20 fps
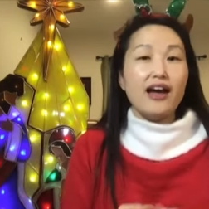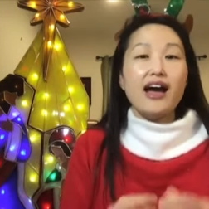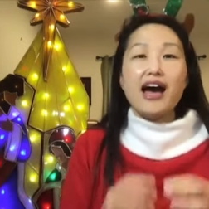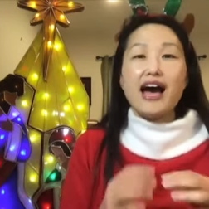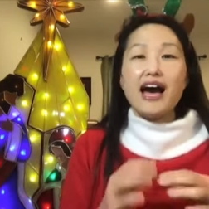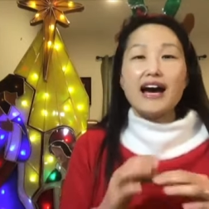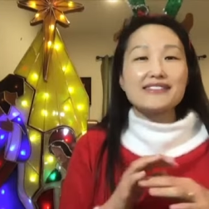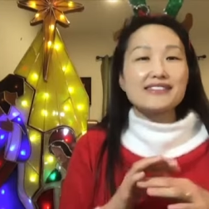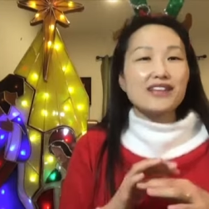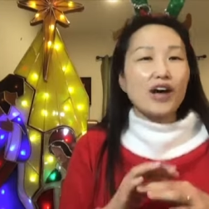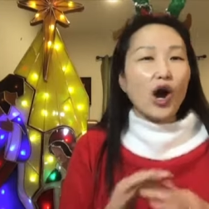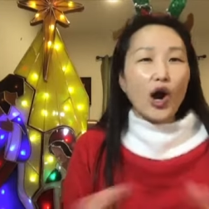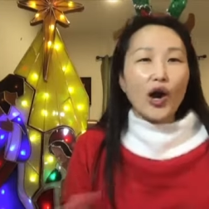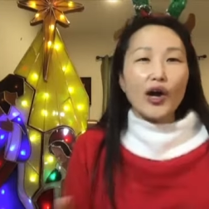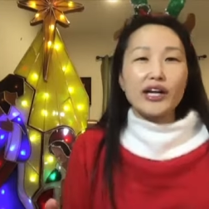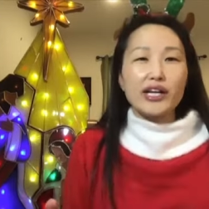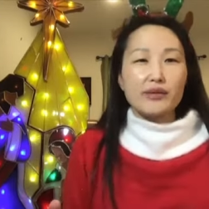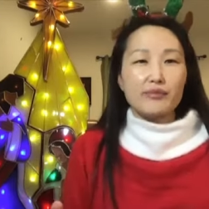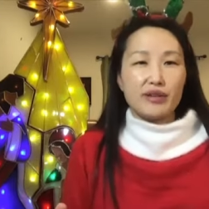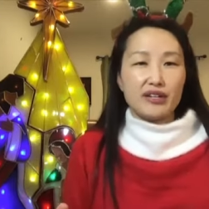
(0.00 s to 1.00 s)
has
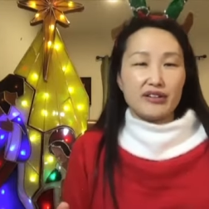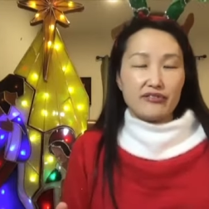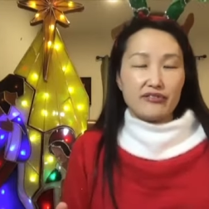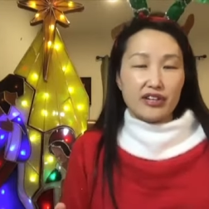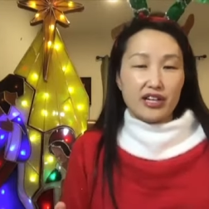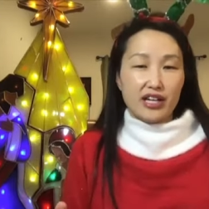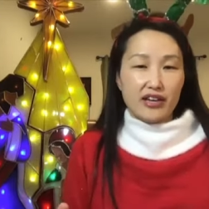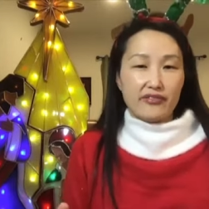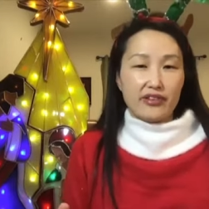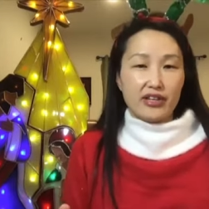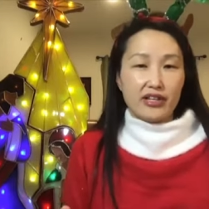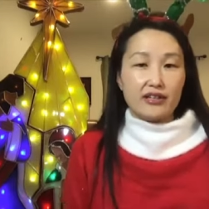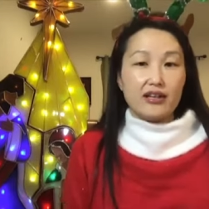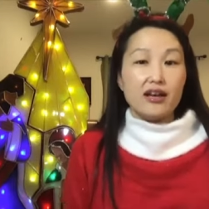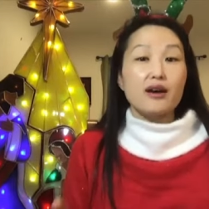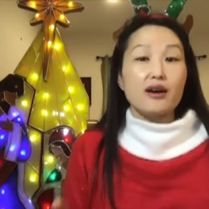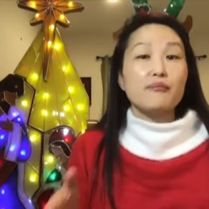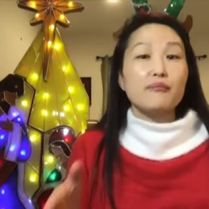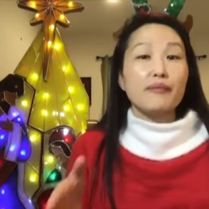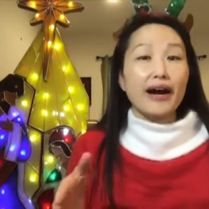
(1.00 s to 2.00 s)
already been forgiven
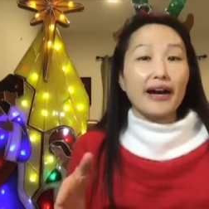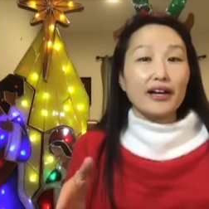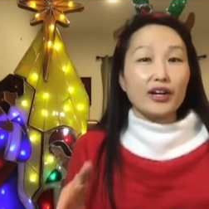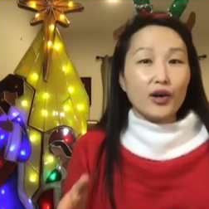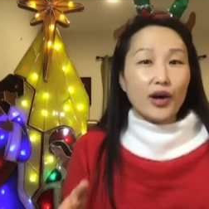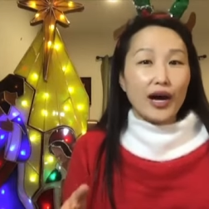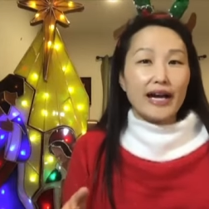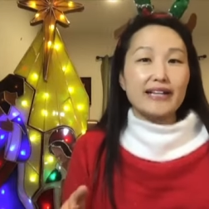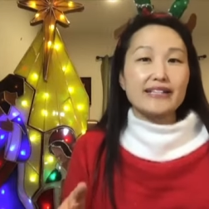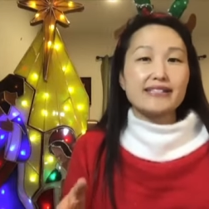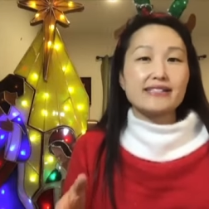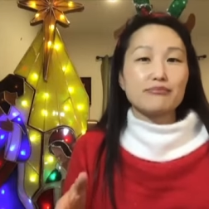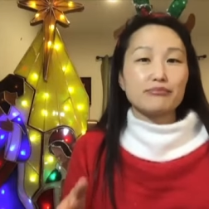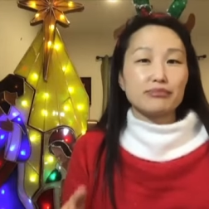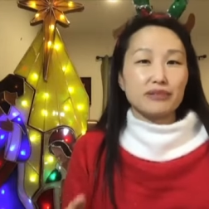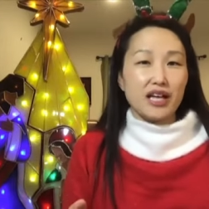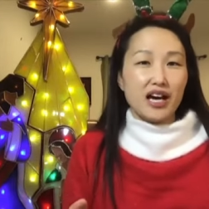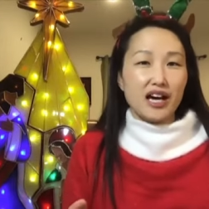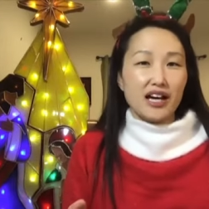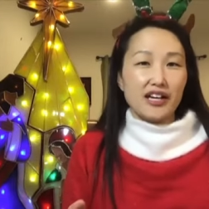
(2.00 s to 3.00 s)
by Christ's
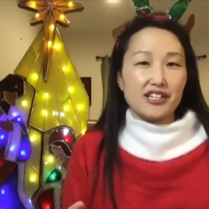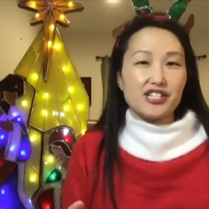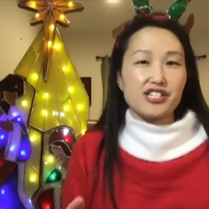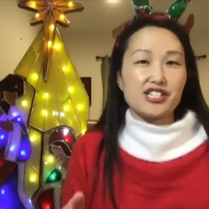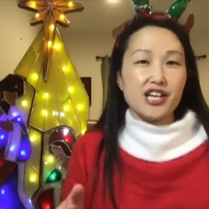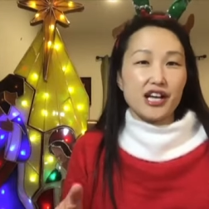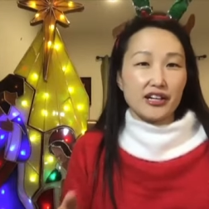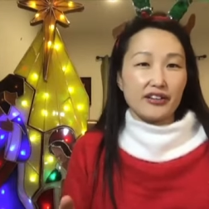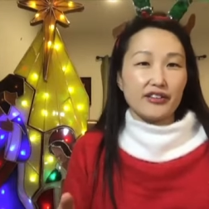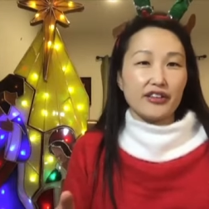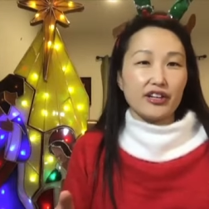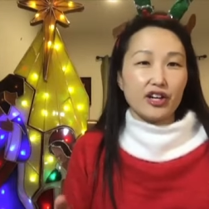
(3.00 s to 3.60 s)
blood shed on the